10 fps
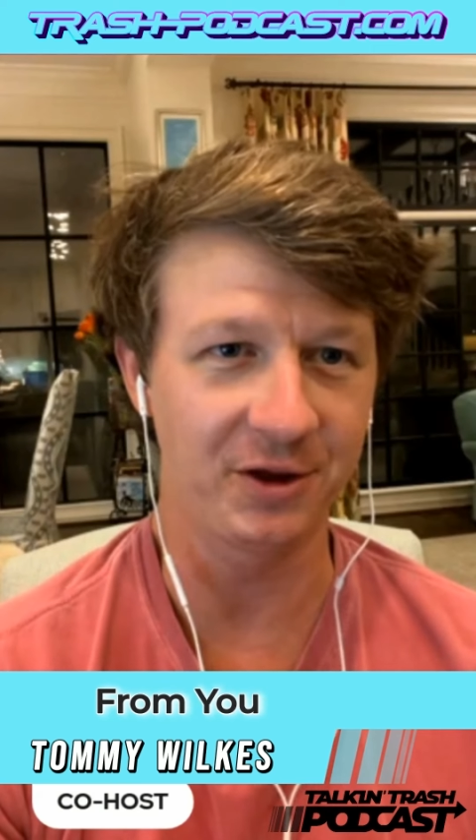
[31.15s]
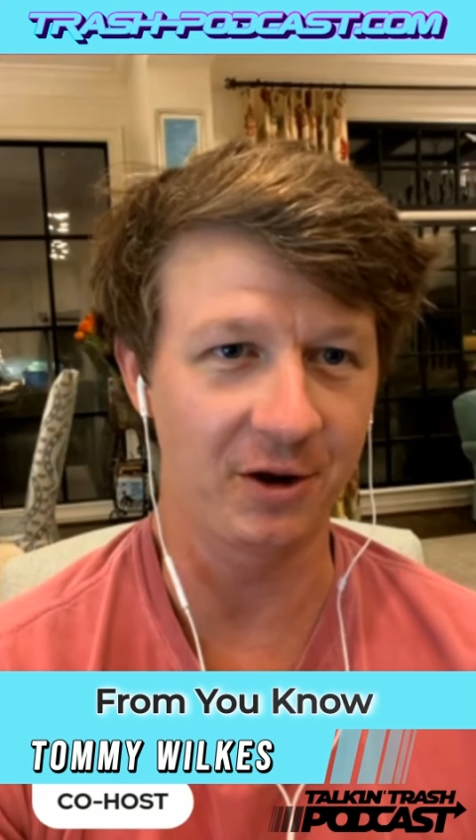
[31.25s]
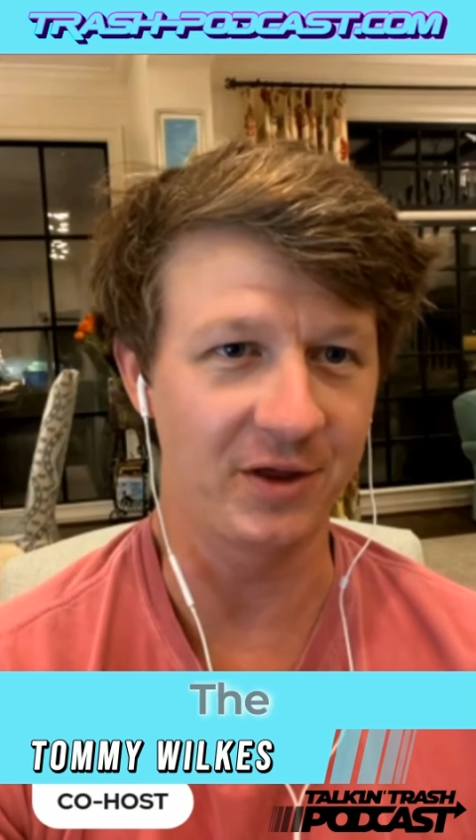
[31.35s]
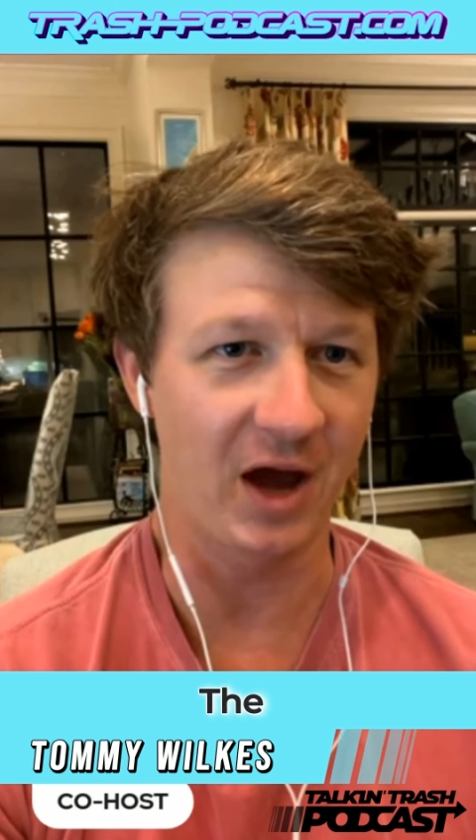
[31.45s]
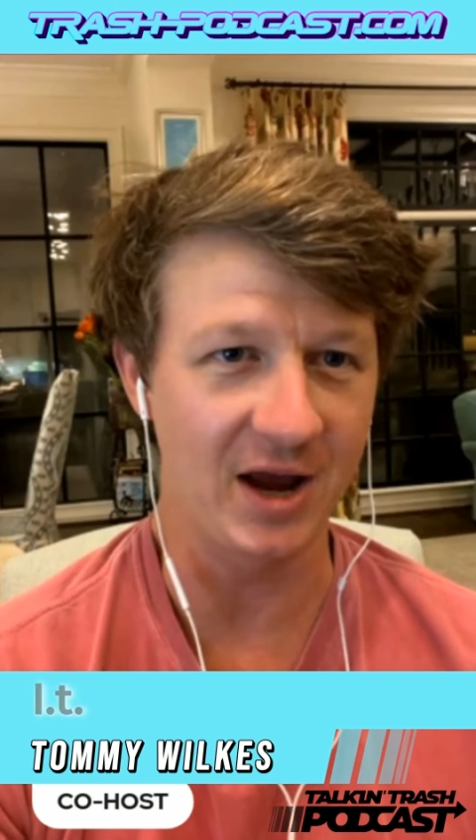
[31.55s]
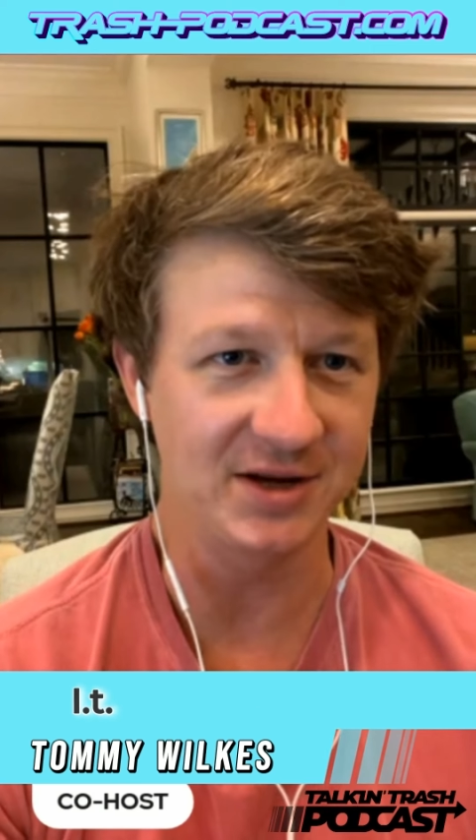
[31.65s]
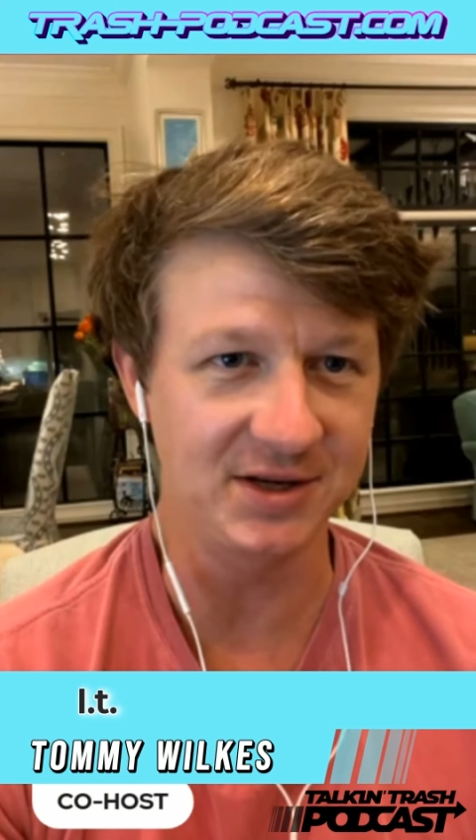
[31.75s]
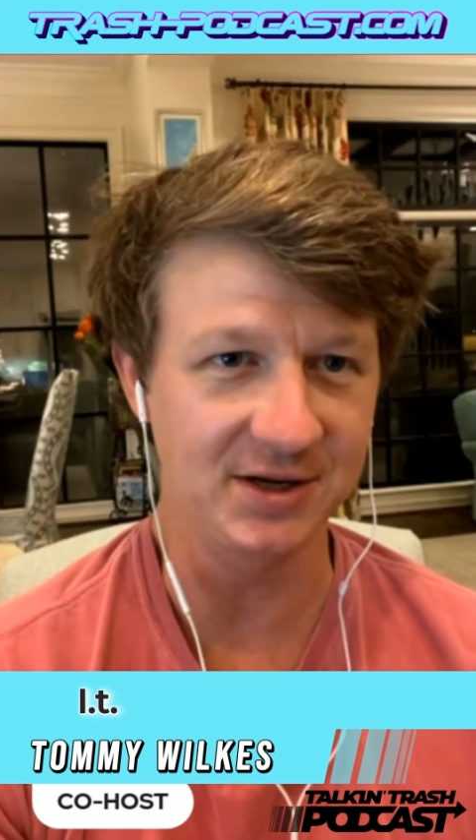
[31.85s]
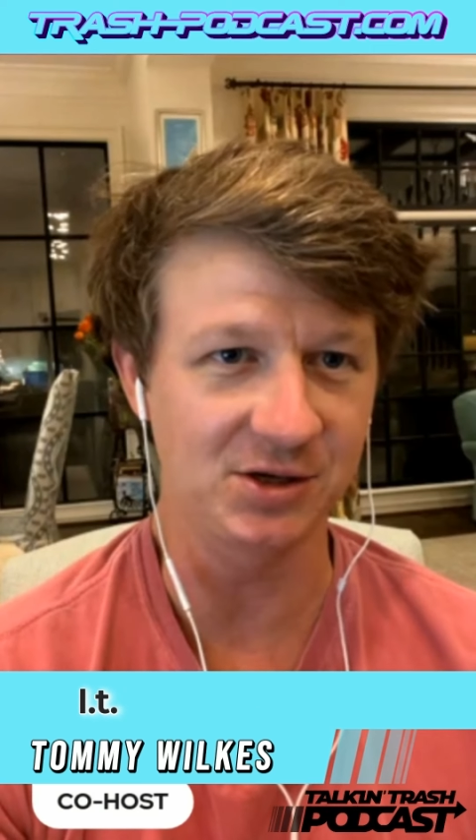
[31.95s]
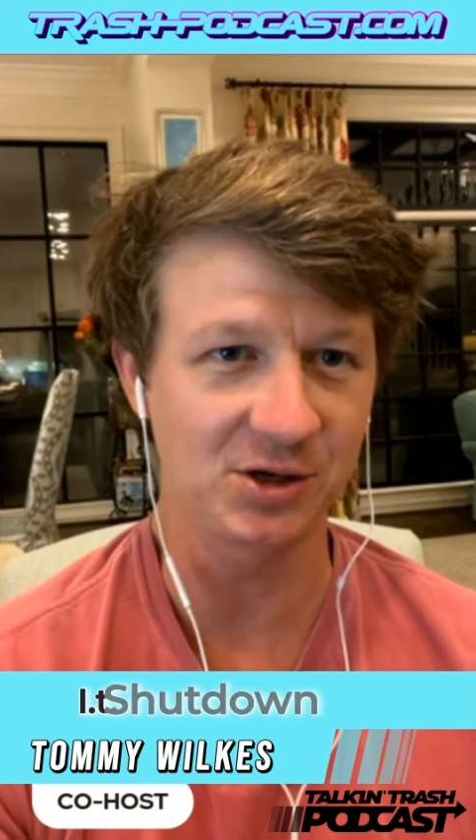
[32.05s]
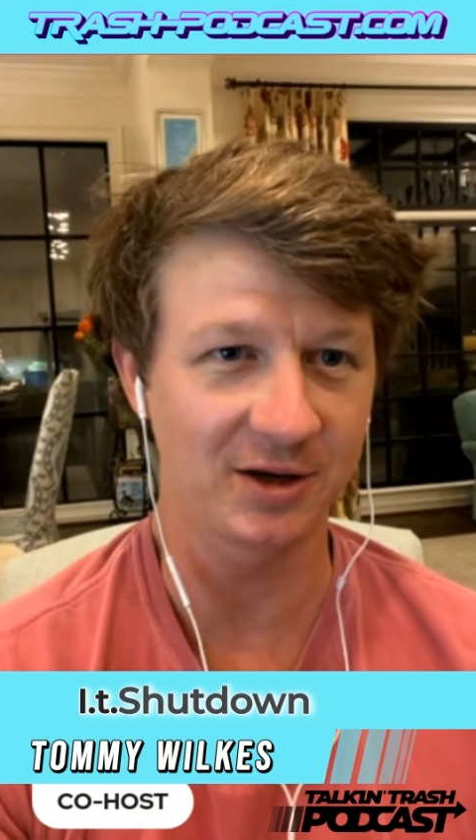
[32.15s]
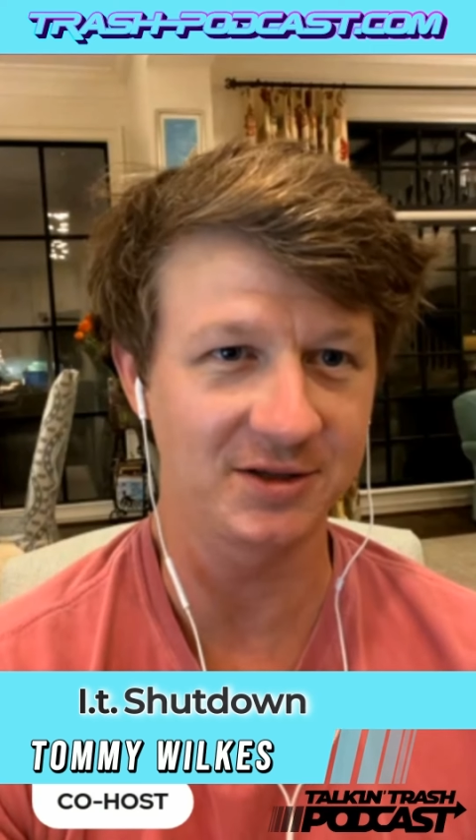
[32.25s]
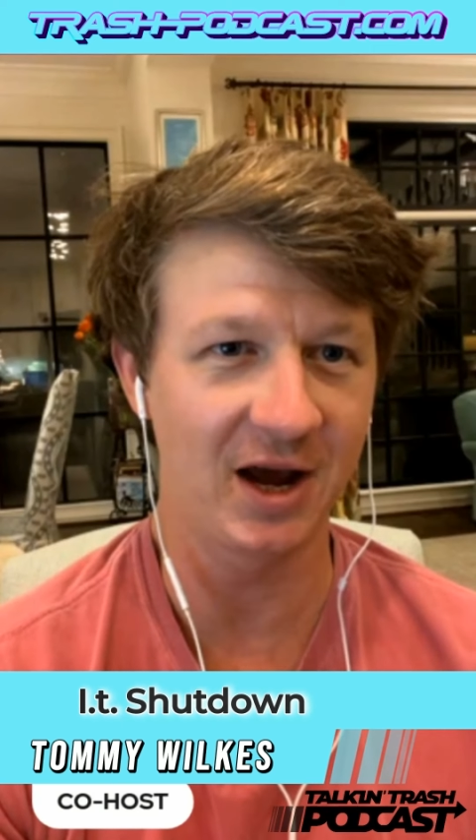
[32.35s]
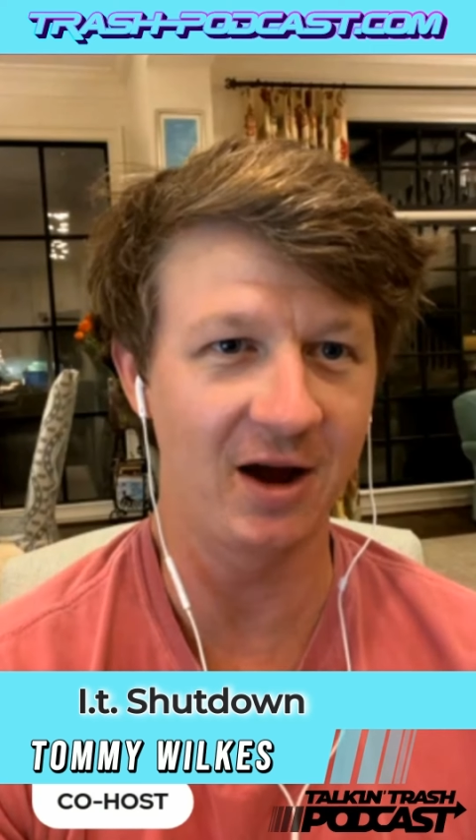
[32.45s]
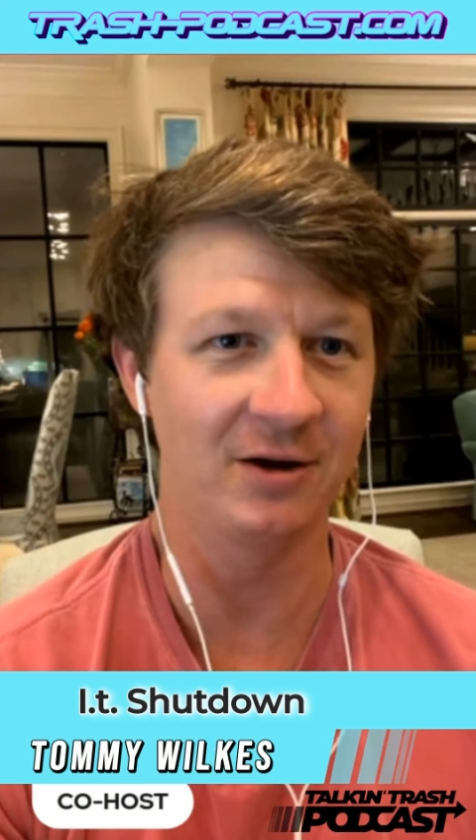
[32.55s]
you know the IT
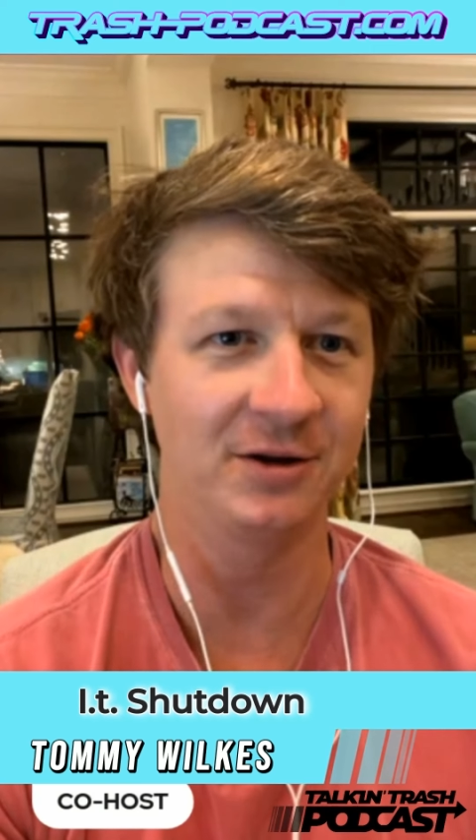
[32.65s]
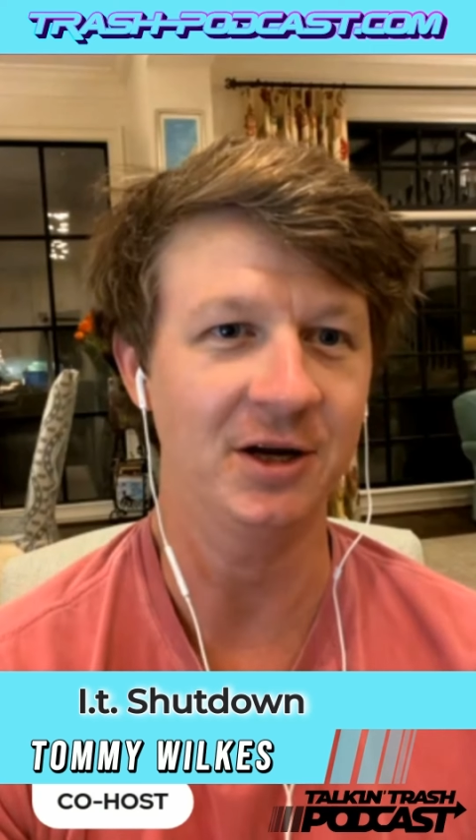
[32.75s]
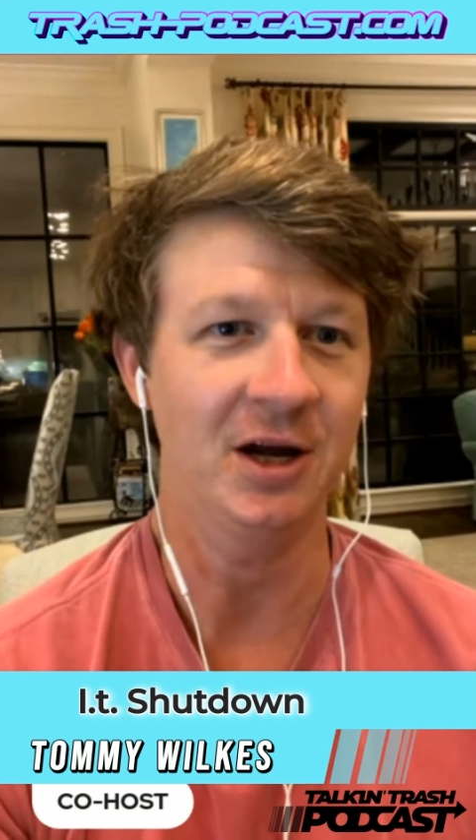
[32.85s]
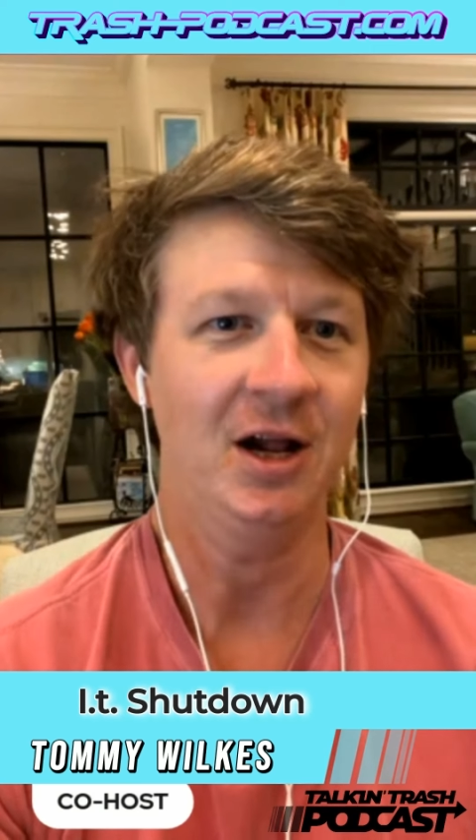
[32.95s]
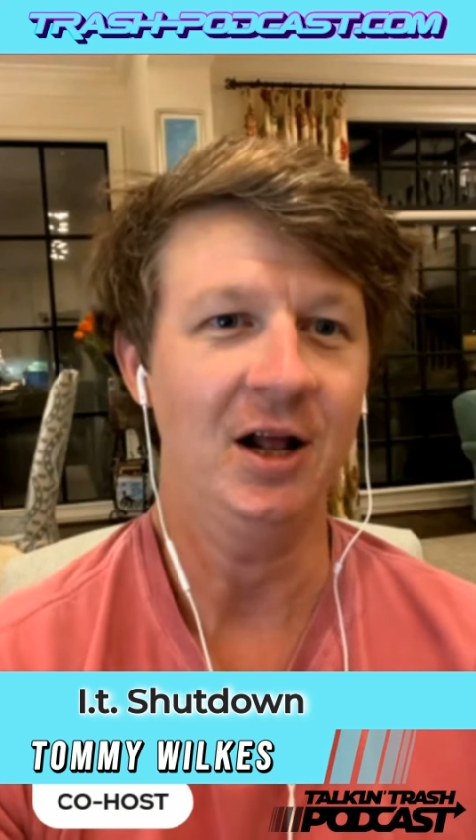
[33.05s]
shutdown